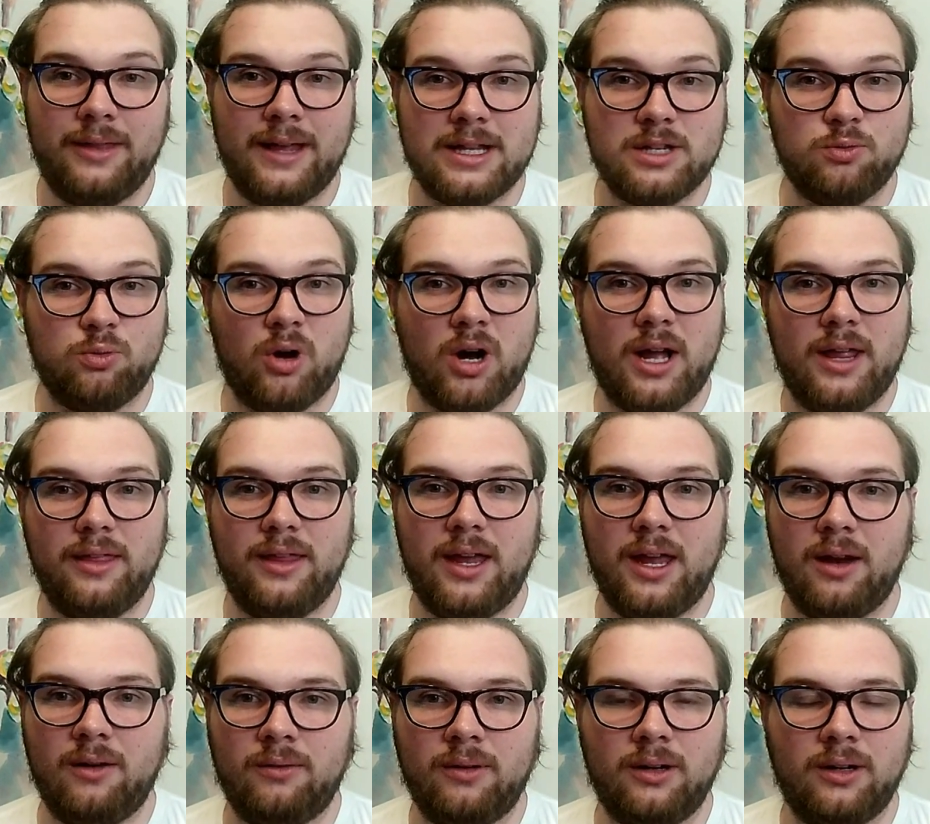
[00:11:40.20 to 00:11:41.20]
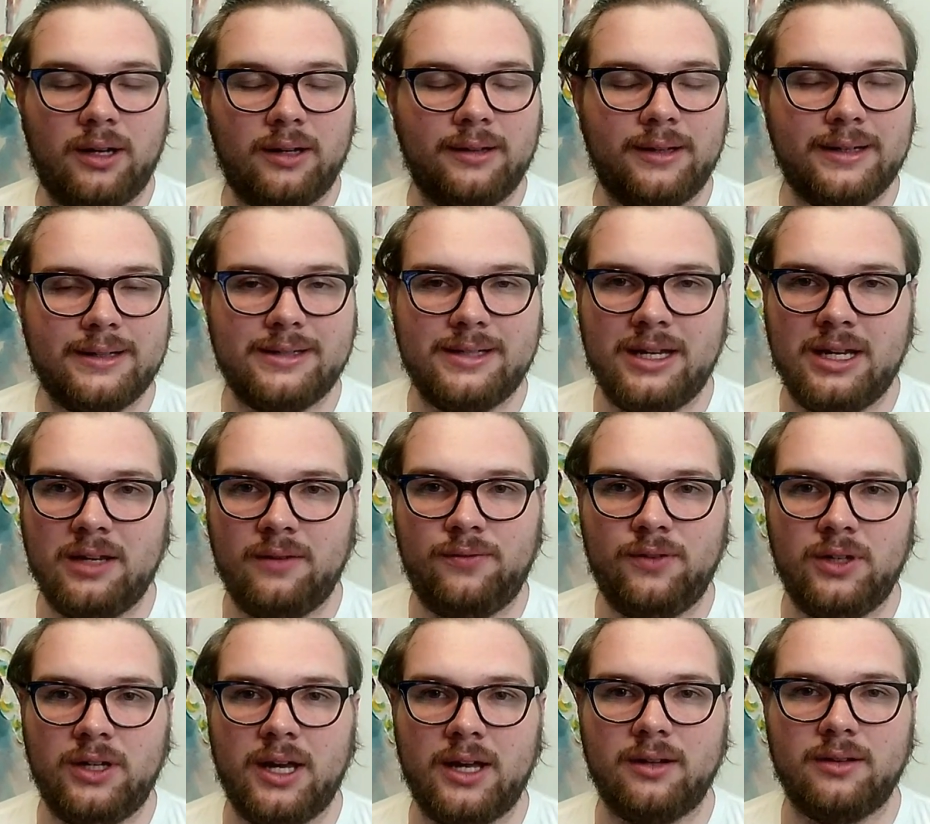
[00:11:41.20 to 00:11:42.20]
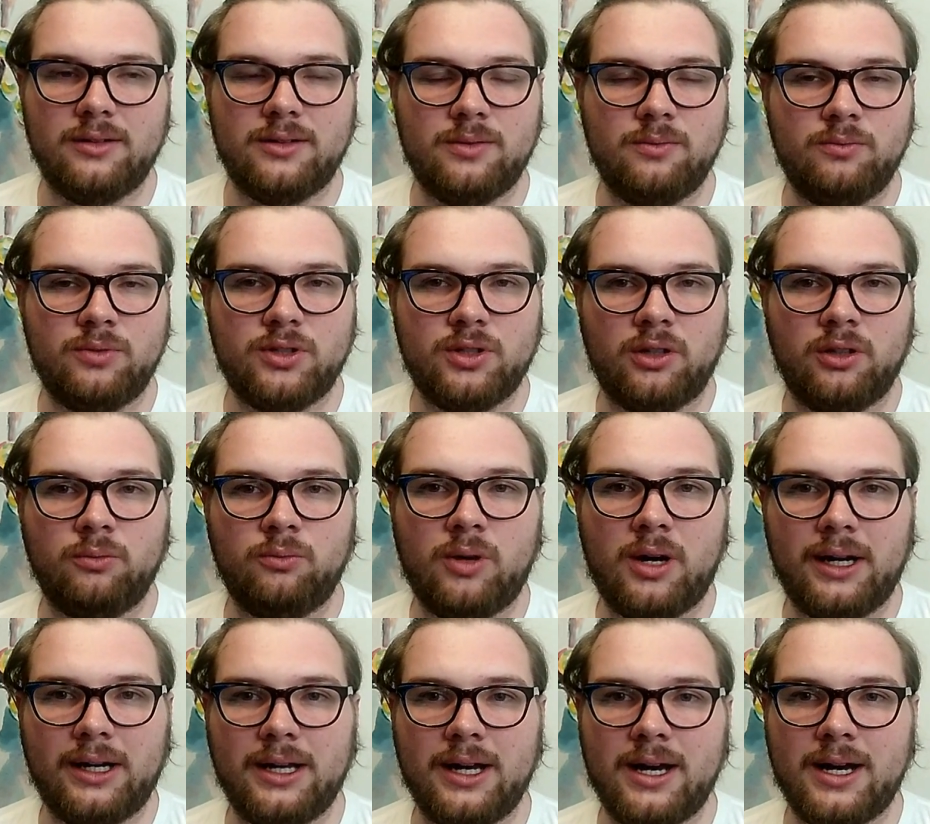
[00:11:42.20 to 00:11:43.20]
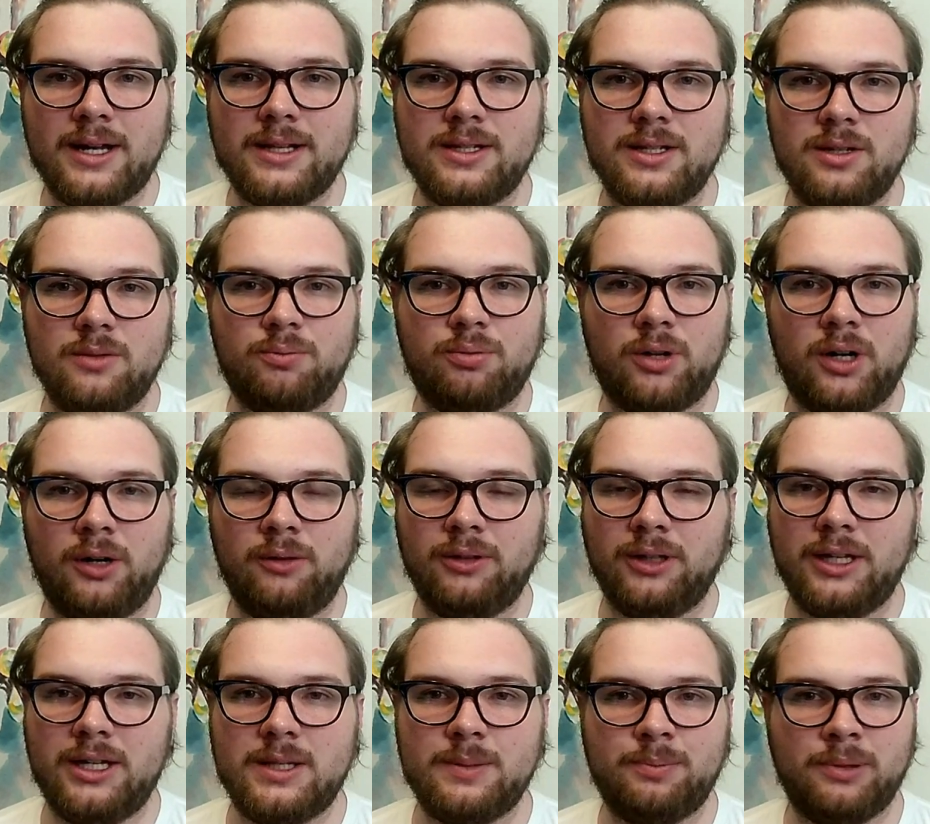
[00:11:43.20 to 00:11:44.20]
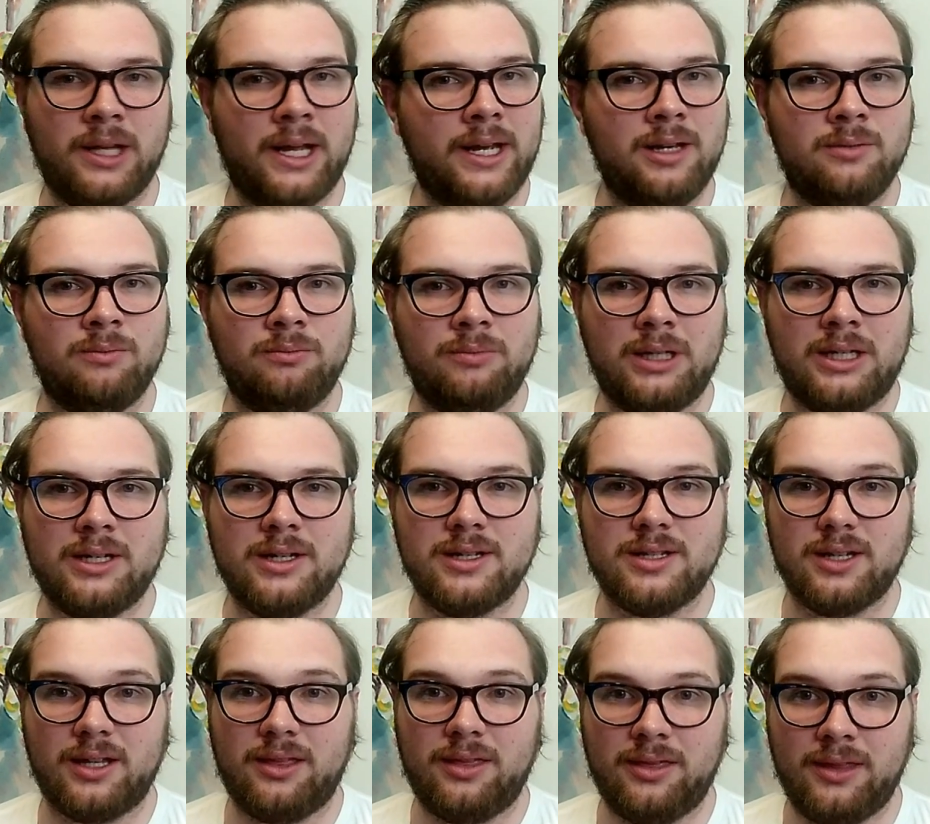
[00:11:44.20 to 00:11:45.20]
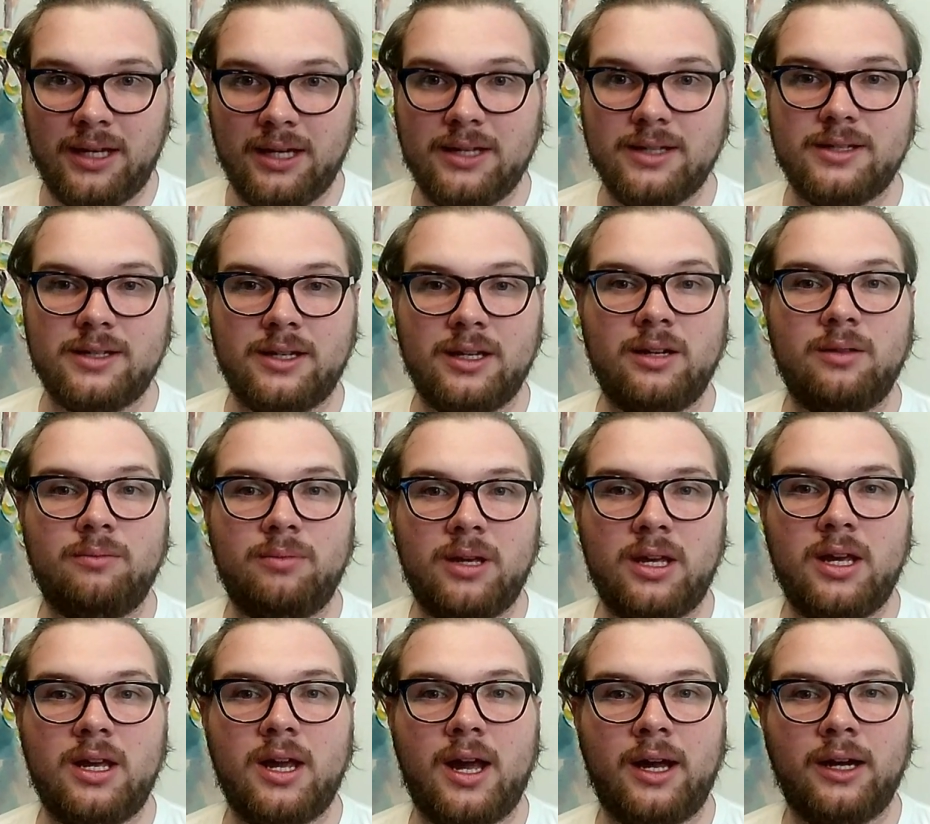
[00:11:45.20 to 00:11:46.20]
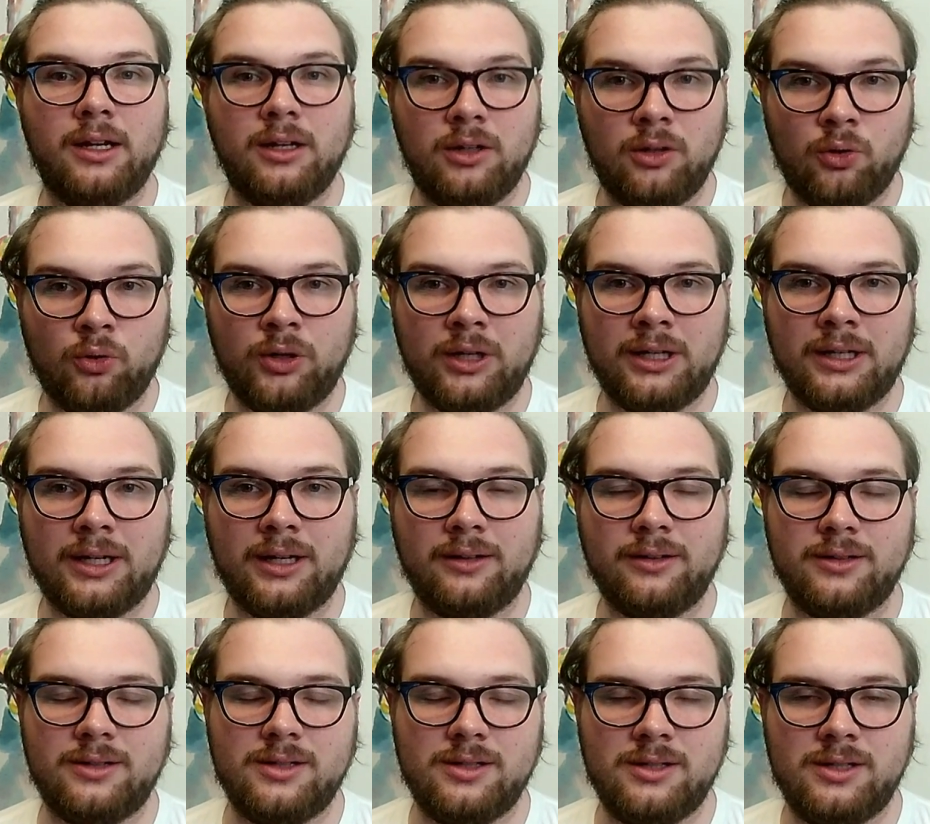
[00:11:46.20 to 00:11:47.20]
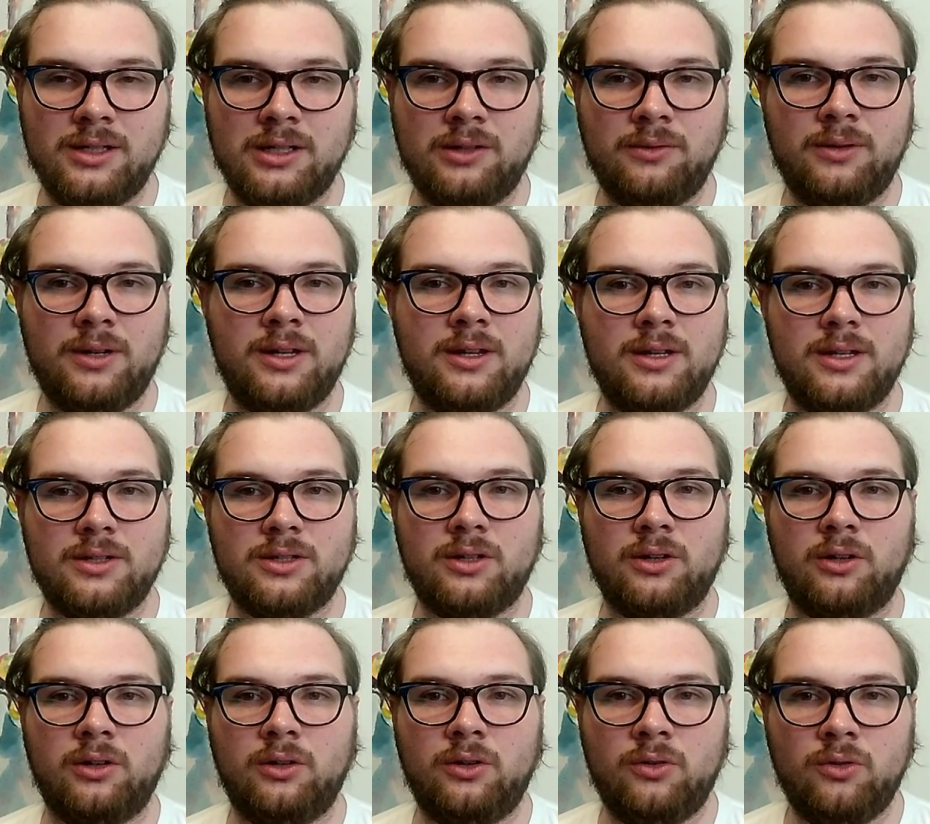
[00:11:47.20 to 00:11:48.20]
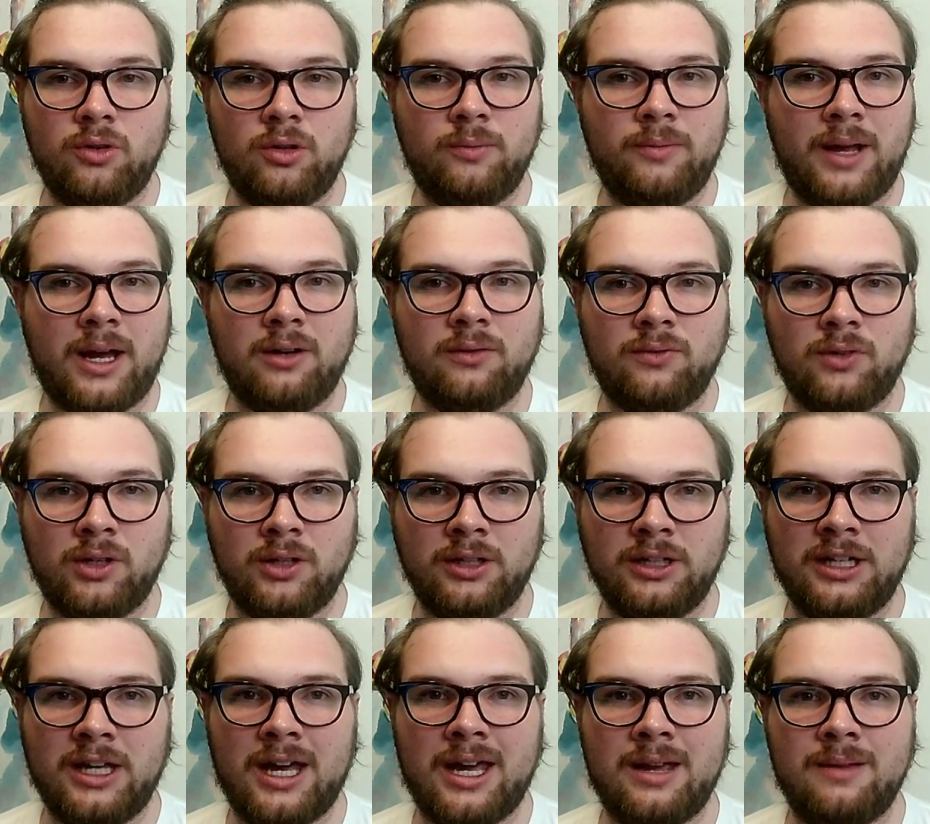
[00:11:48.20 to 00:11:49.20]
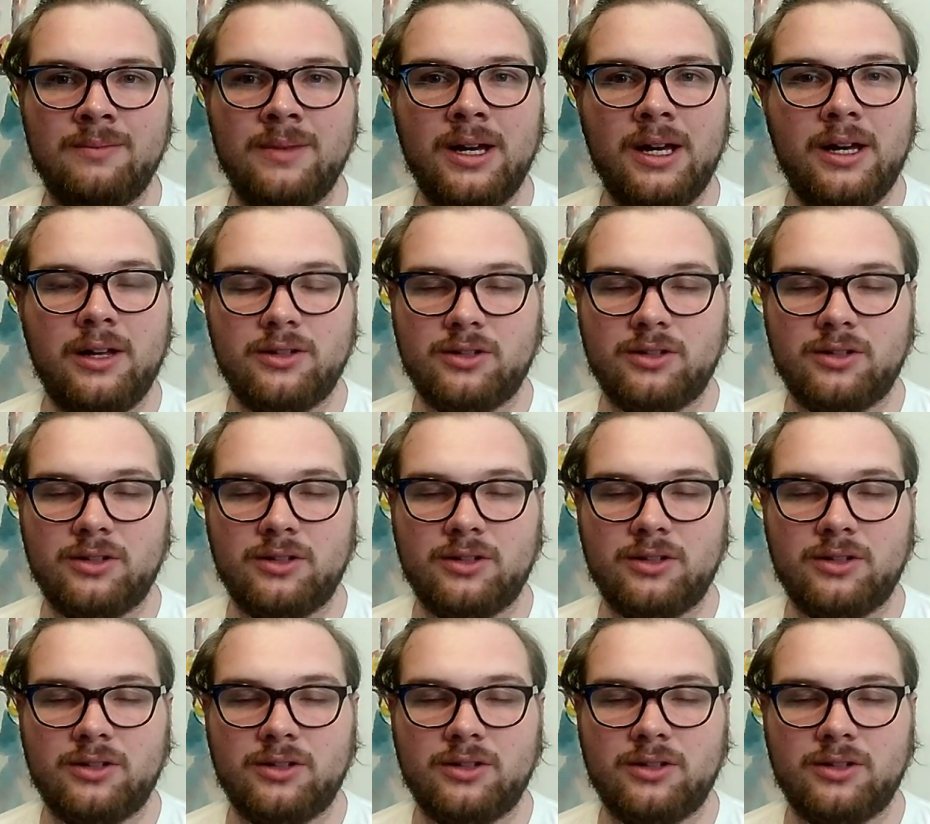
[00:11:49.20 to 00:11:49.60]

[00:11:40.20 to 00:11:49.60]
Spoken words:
that's white there, and like I said, if you get some solid white cards in your pre-release, play them, because I think it's going to be an annoying colour to deal with. It's got a good amount of early game.